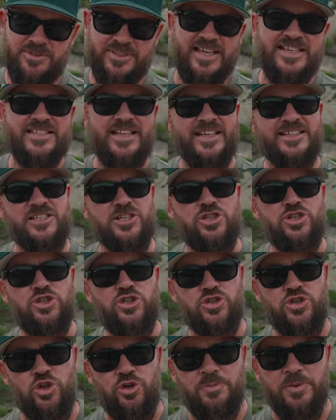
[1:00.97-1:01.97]
are
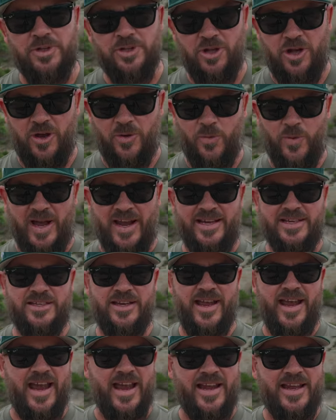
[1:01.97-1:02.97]
super lightweight
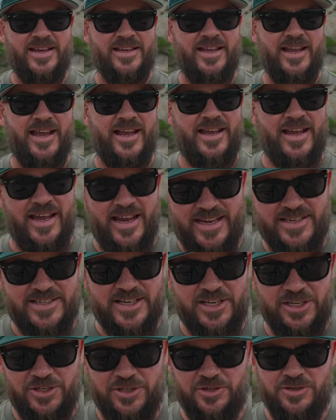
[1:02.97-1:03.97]
and they're
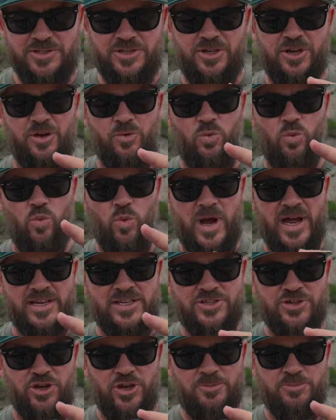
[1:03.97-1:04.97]
easy to use. You've got
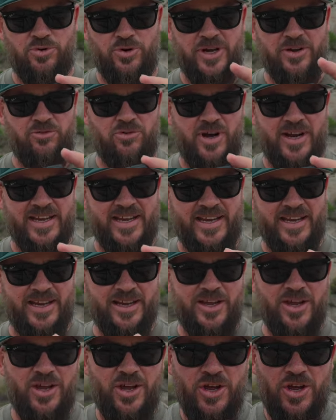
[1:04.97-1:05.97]
one turn point right here
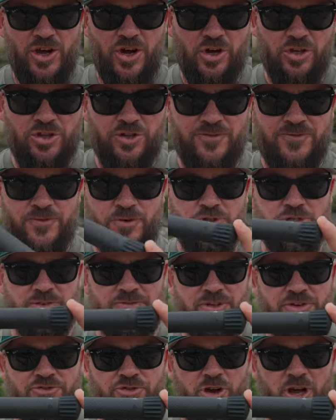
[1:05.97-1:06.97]
on the foot
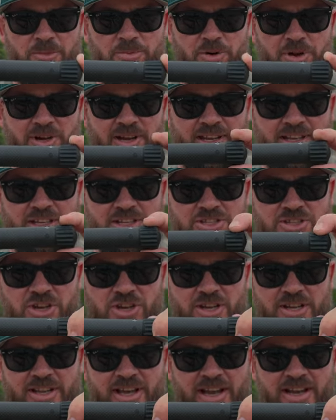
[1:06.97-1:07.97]
of the tripod leg. You
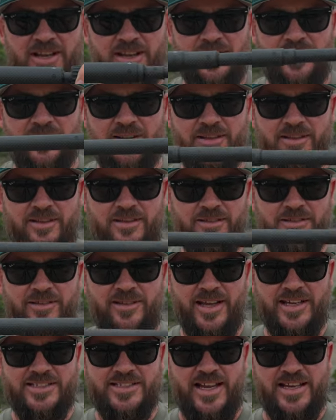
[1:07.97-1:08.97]
turn that,
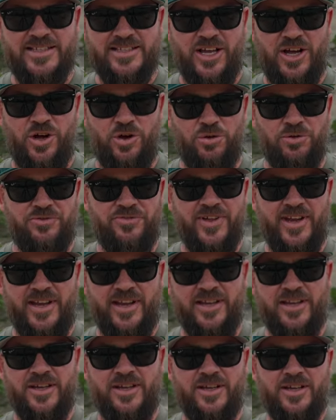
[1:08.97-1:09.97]
extends the whole
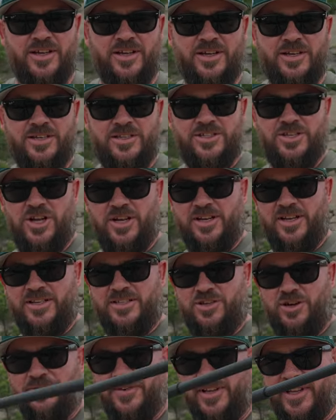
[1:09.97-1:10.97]
thing, turn
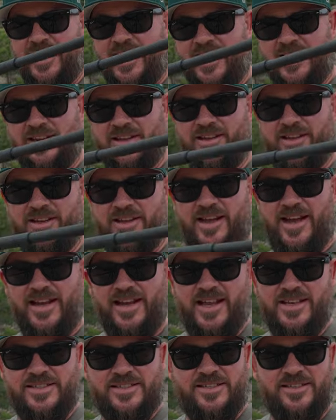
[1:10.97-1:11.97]
this off at the end,
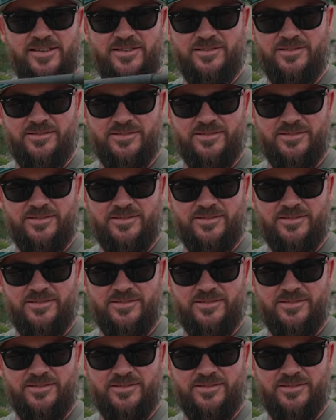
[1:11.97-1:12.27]
and that's